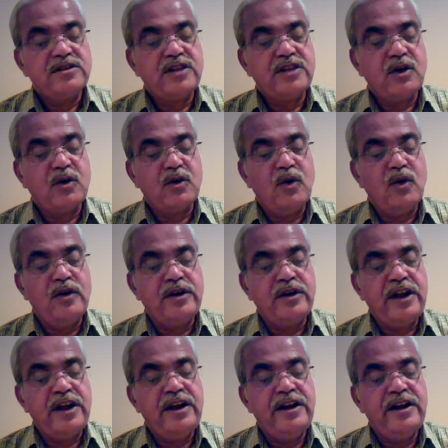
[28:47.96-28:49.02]
The
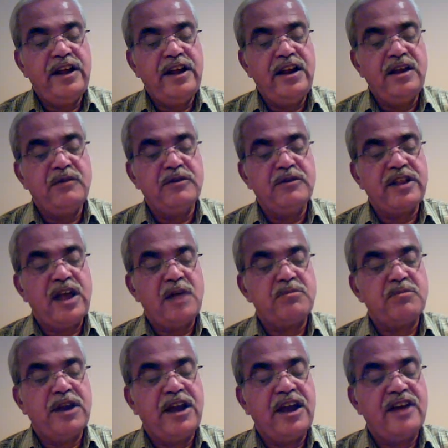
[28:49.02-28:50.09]
court, in dealing with
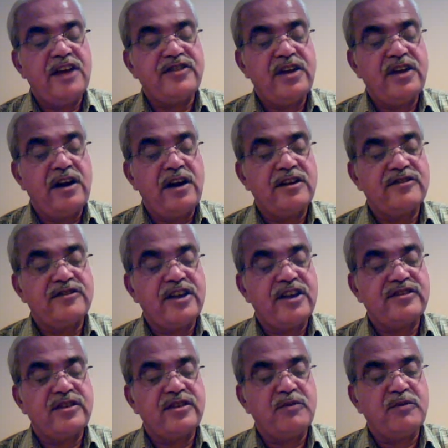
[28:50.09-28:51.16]
application under
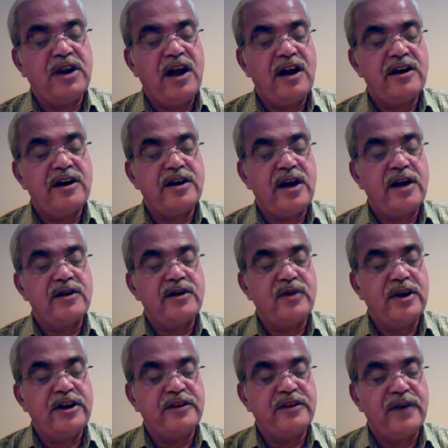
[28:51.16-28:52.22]
section
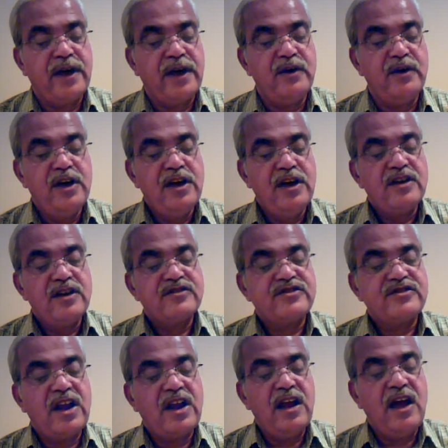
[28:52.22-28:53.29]
125,
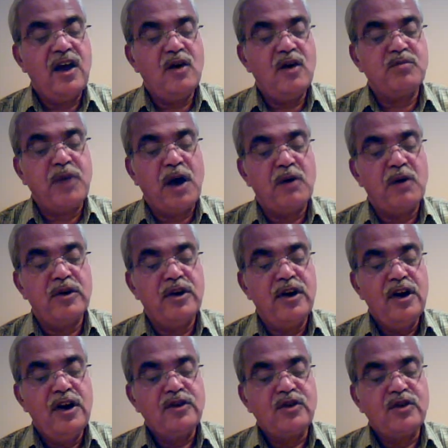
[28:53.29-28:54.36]
shall have
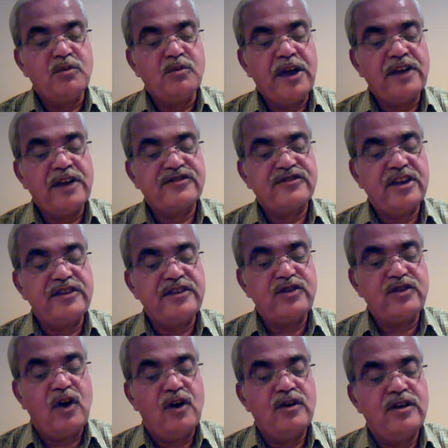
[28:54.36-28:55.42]
power to make
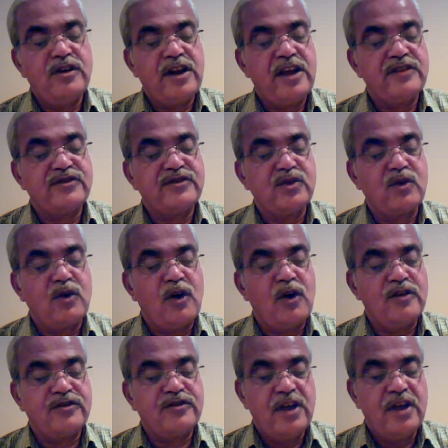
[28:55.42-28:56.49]
such order as to
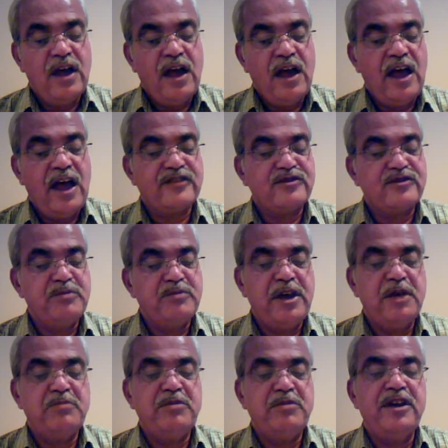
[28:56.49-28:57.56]
cost as
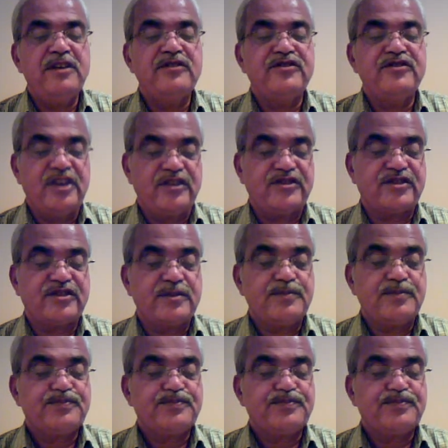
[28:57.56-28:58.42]
may be just.